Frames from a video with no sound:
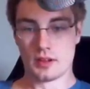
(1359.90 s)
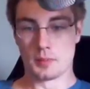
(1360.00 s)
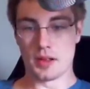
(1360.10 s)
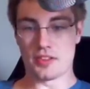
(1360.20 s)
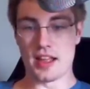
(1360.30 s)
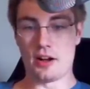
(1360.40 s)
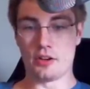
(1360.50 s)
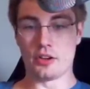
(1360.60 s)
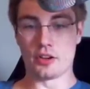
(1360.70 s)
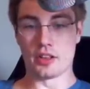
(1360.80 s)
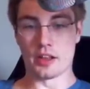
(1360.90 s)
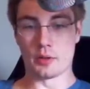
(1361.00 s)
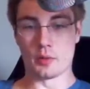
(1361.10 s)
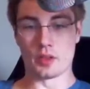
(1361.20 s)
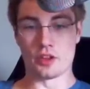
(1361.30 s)
Plus now, you get, like,
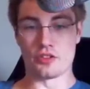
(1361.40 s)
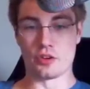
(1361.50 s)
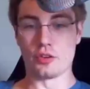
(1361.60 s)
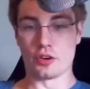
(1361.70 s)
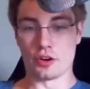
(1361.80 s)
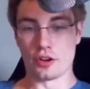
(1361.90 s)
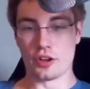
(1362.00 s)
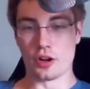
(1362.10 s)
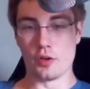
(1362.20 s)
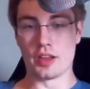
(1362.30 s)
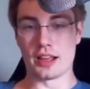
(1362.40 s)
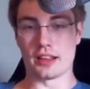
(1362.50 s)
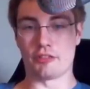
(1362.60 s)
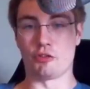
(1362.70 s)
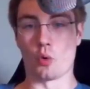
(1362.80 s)
with the junior, you know, you can get,
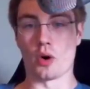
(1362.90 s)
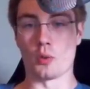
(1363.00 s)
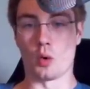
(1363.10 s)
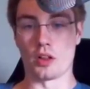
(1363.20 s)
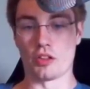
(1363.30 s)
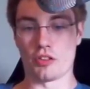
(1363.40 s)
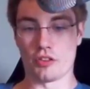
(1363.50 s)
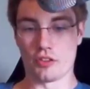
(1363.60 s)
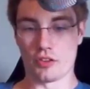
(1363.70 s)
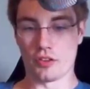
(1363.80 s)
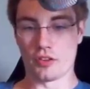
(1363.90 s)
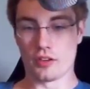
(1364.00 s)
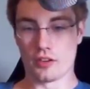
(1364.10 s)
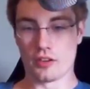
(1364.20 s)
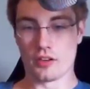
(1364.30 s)
like, four at once.
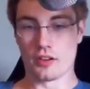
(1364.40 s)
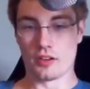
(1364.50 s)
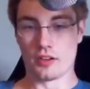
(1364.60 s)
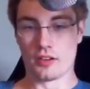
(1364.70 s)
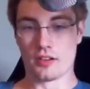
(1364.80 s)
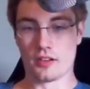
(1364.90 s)
Oh, yeah.